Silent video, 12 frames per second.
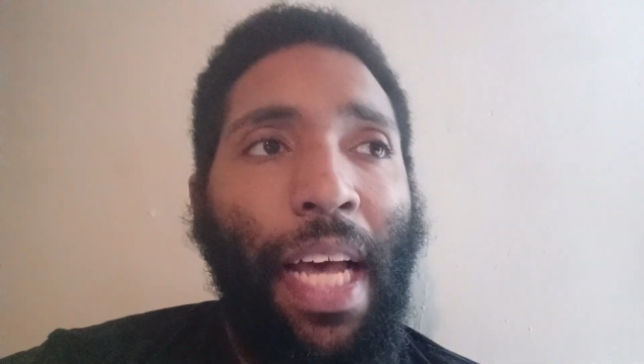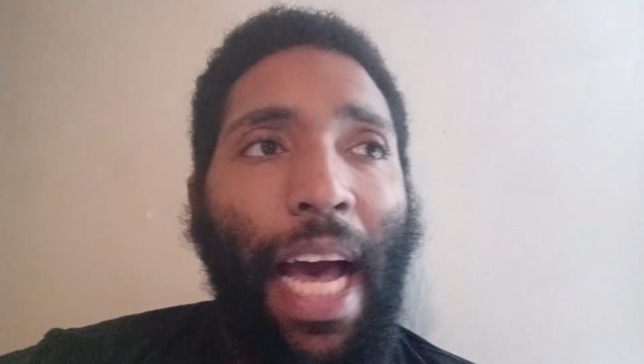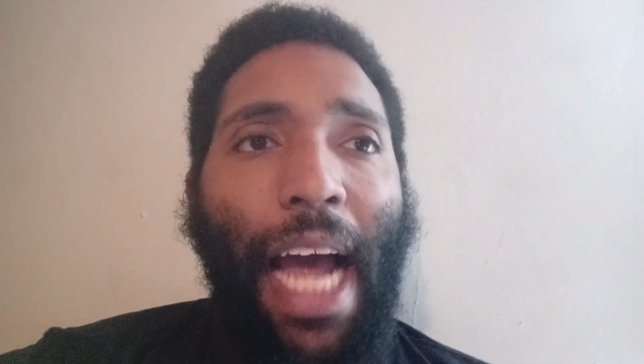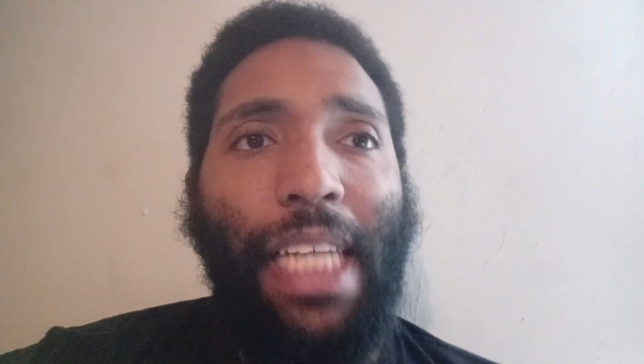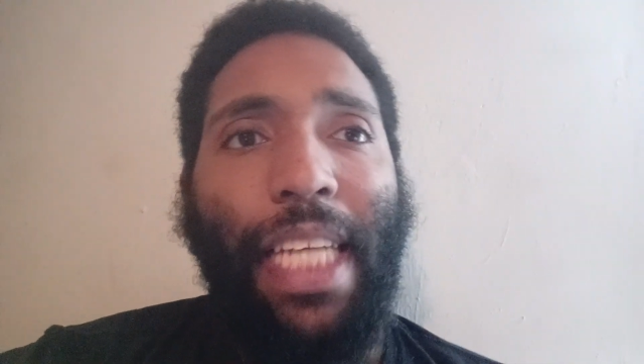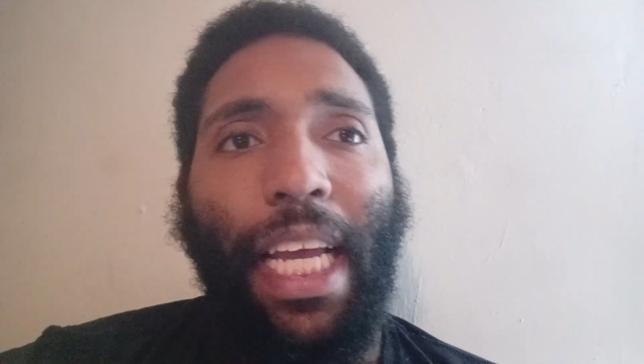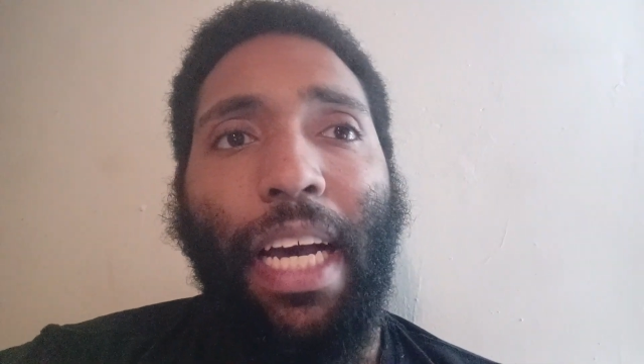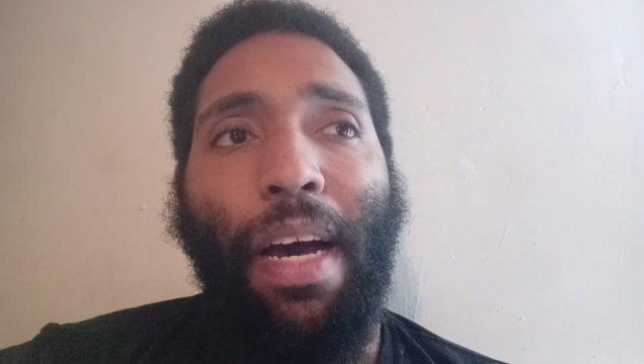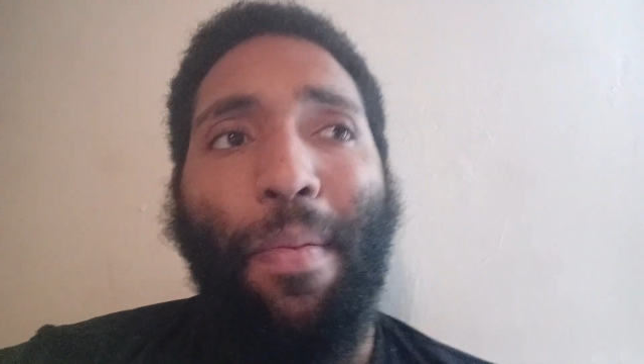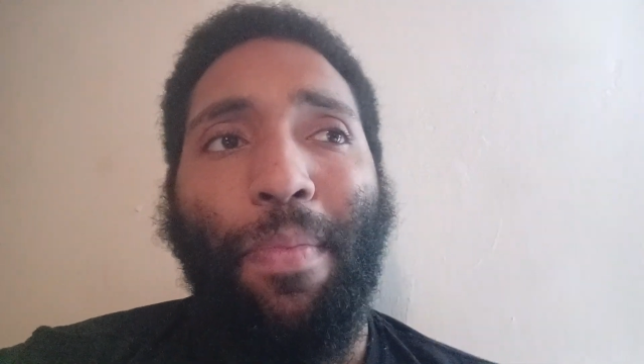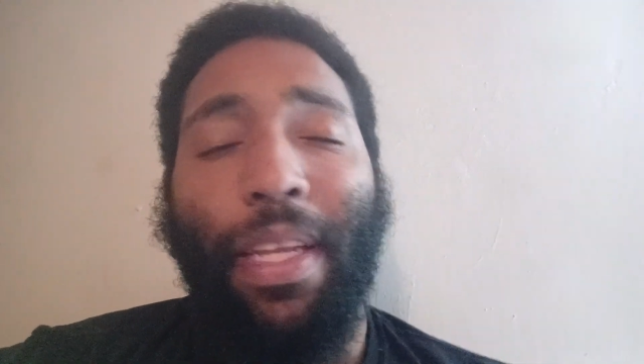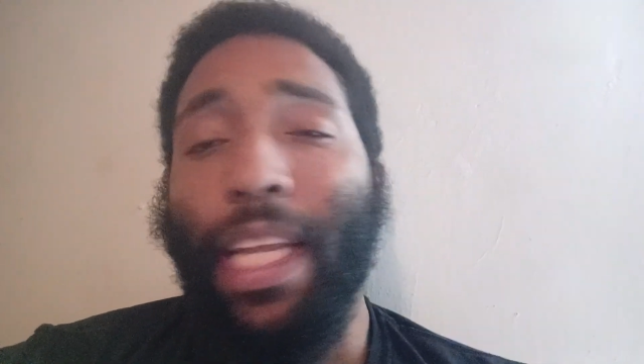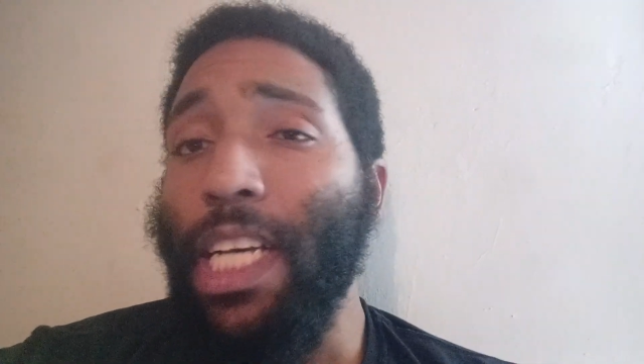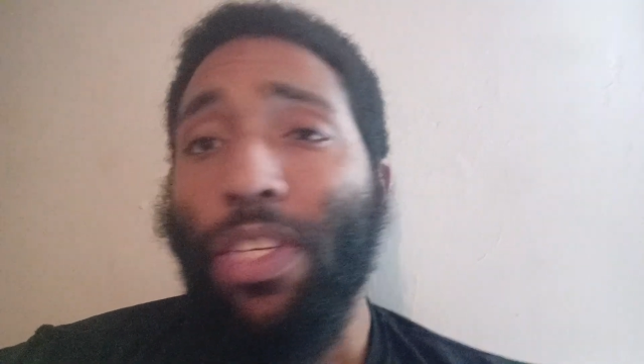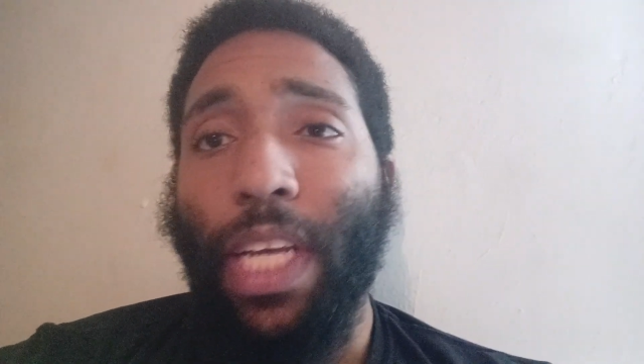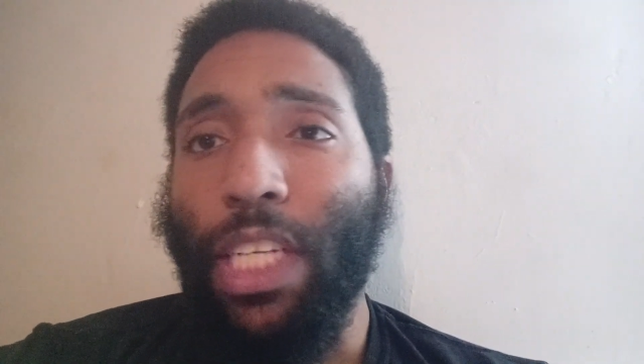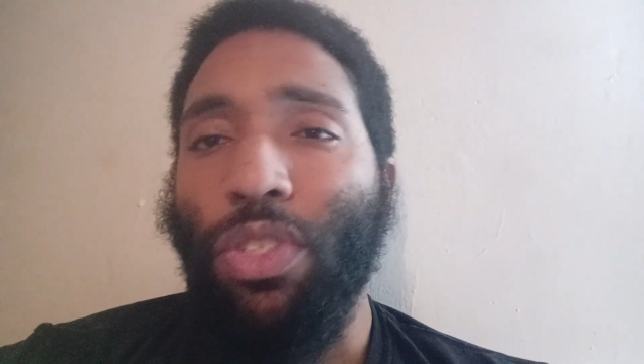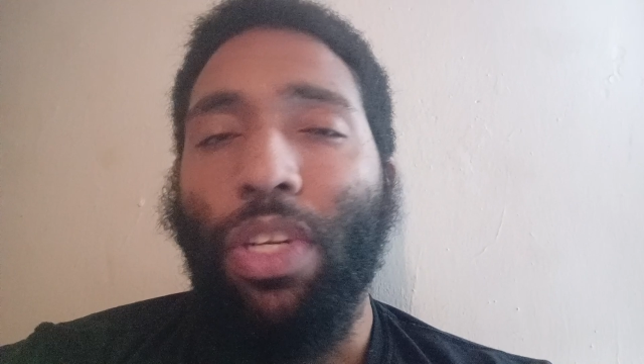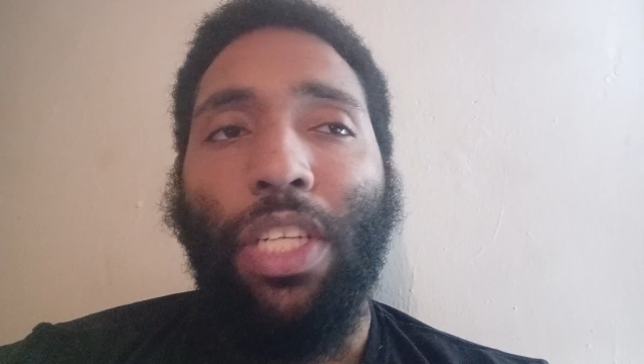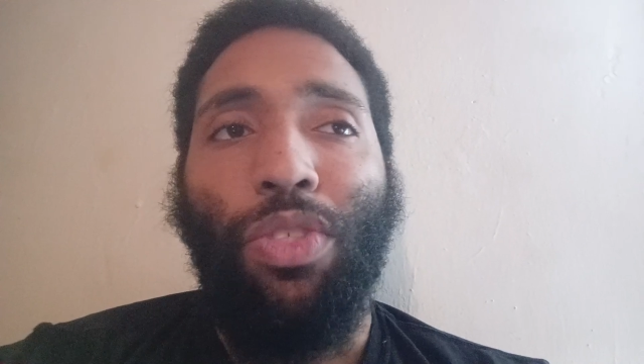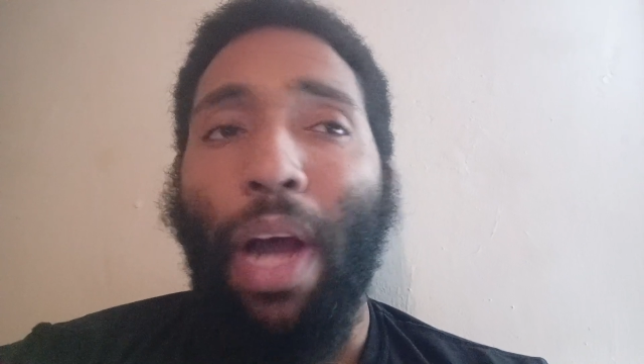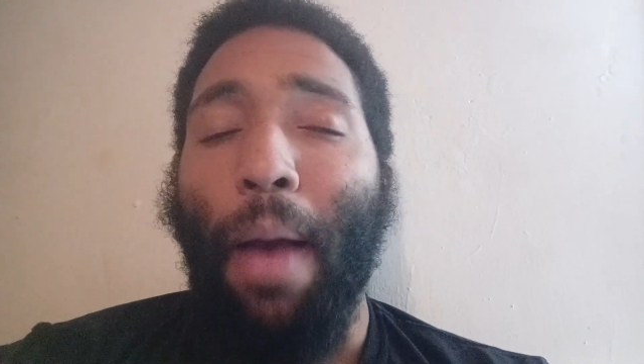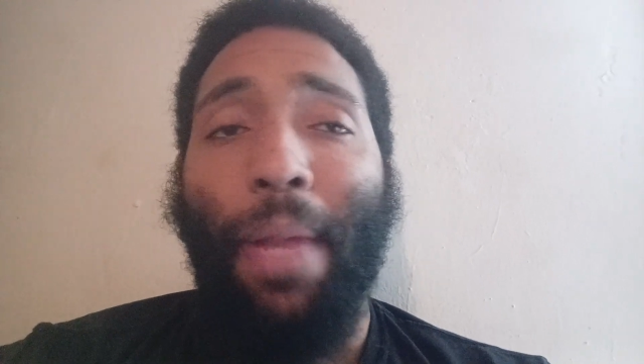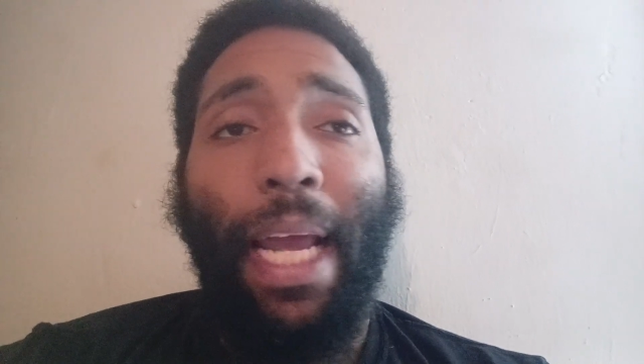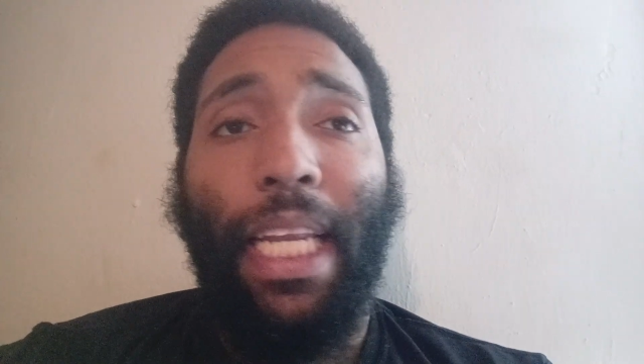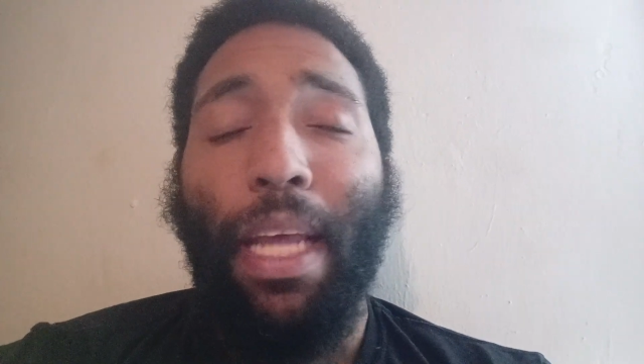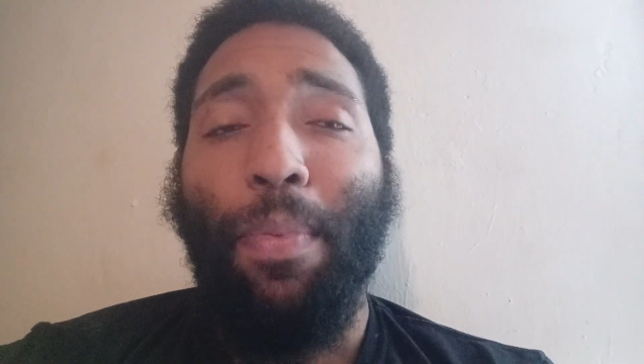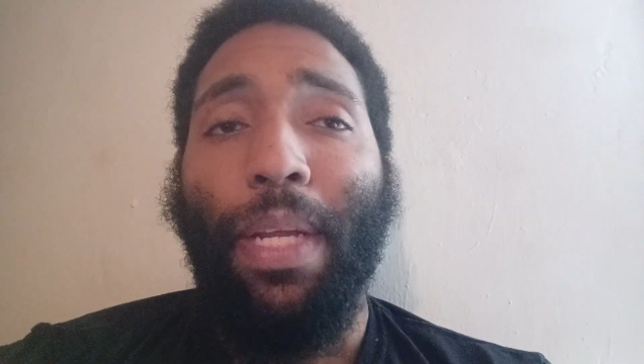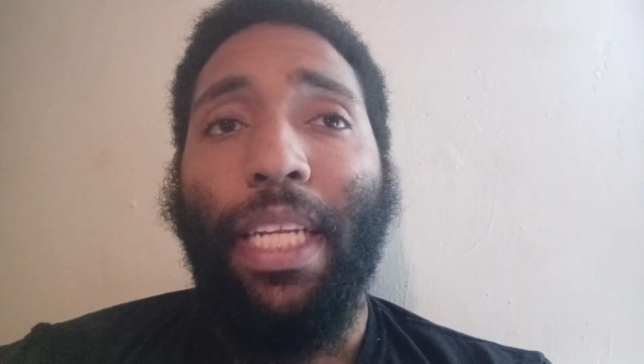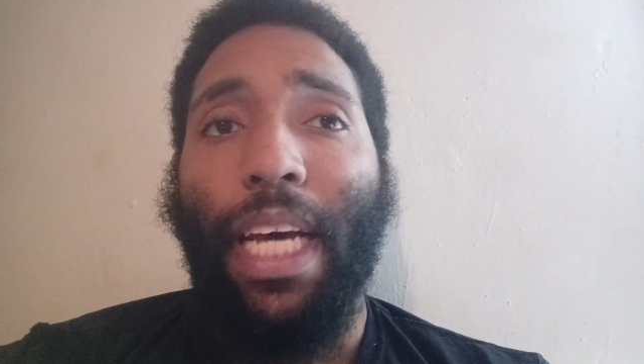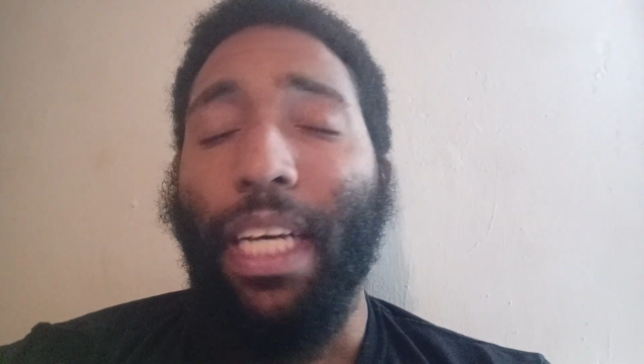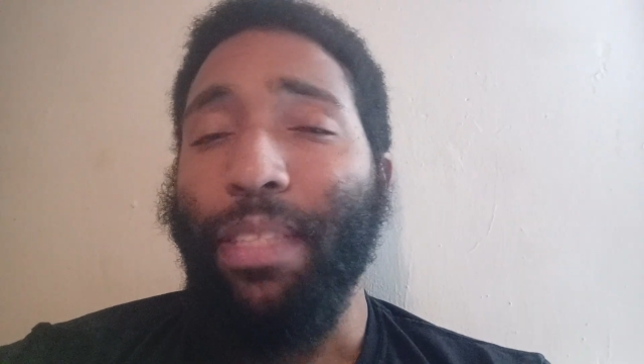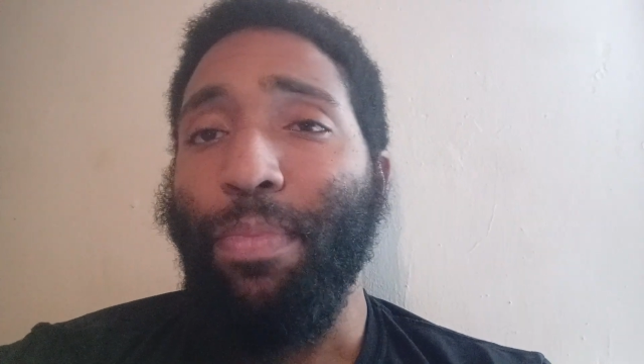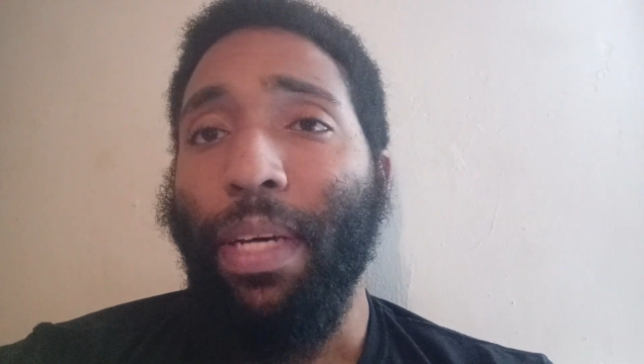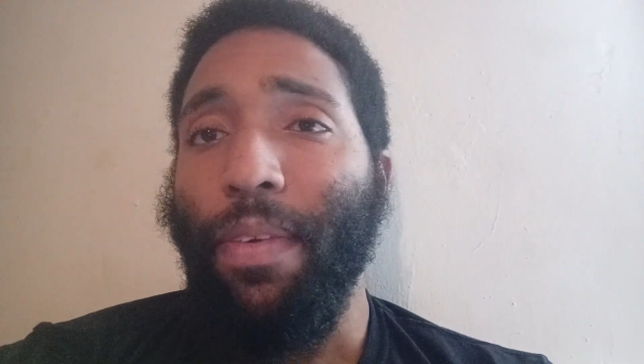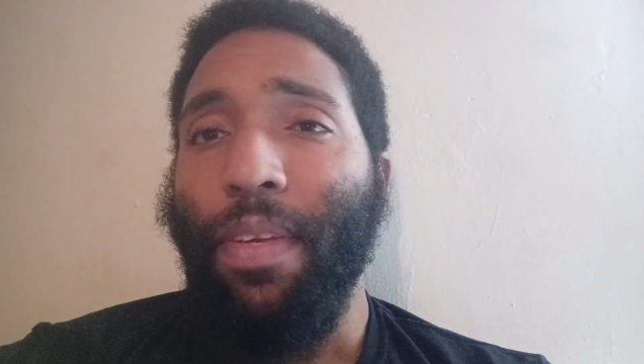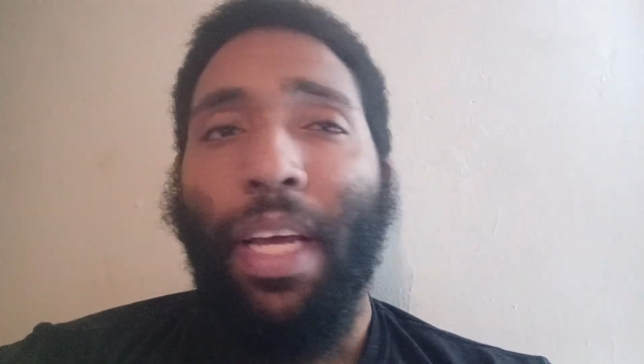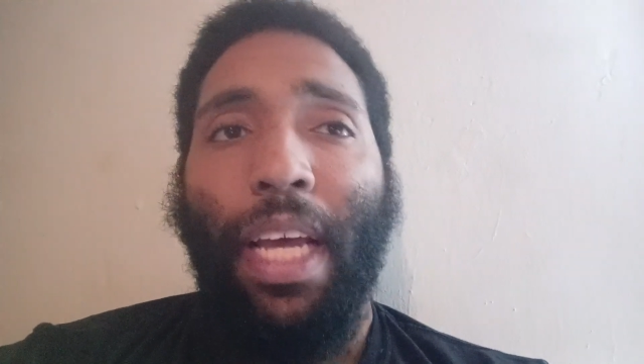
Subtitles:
I just think Diaz can get dropped like he typically does, but